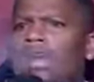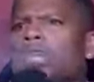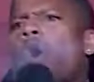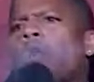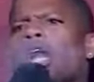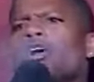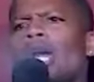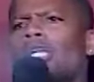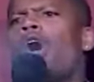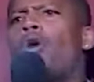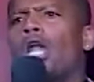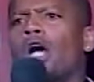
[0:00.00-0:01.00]
I know it hurt.
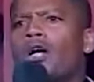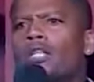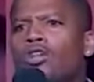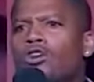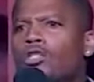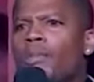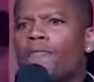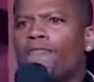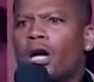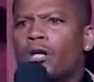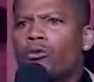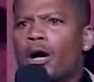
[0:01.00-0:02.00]
I know it hurt. I told you
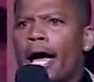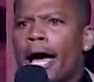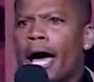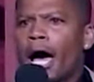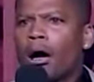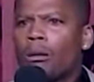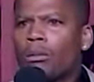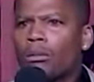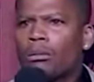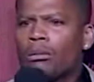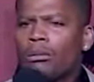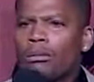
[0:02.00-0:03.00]
about fucking around.
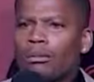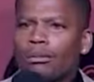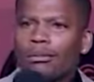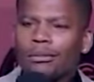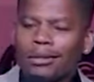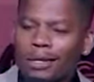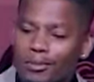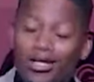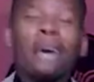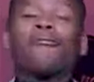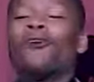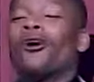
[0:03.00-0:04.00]
Because
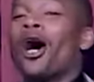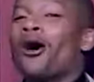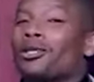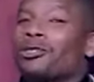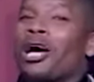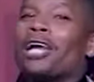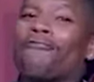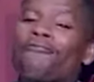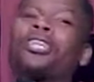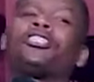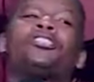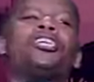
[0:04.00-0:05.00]
black folk are always trying to
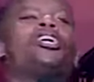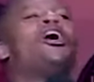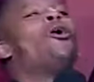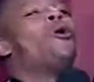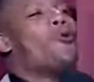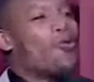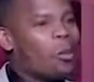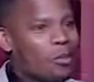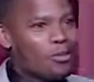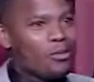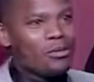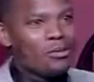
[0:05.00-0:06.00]
fix shit at home.
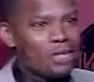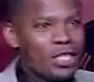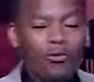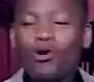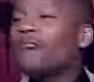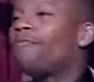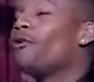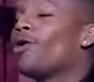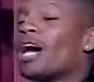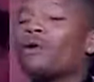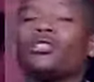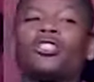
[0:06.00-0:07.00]
See, if white
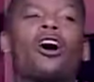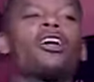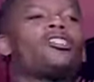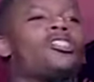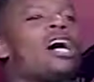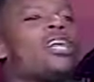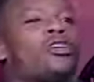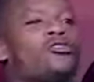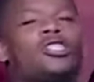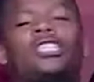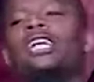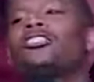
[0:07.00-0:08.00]
folk got a retarded child, they're
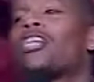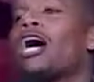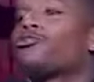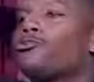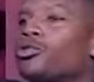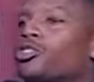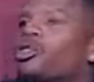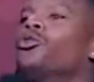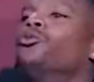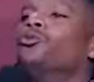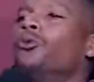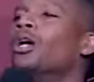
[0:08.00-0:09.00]
going to send that child to a
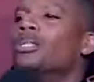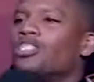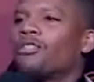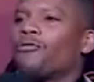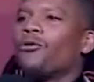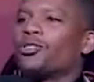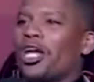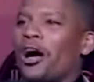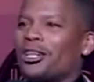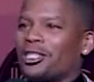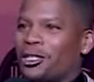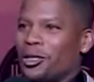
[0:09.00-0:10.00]
school just for
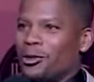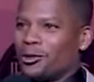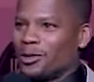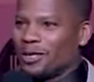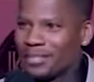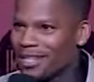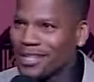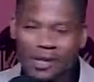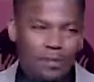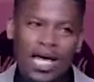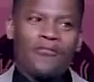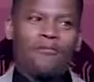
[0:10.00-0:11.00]
retarded children.
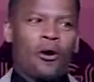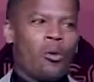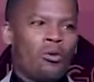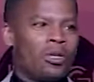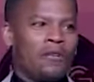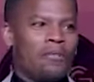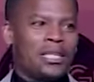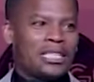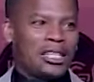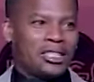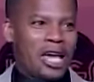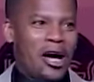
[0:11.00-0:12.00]
Black folk won't even
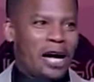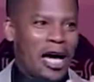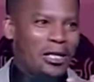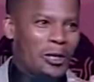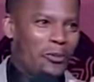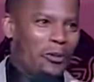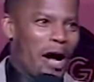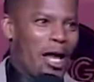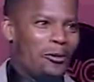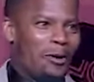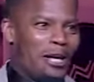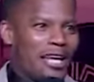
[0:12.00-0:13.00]
admit their child got no
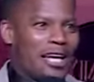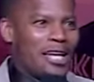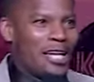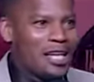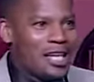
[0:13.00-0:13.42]
problem with it.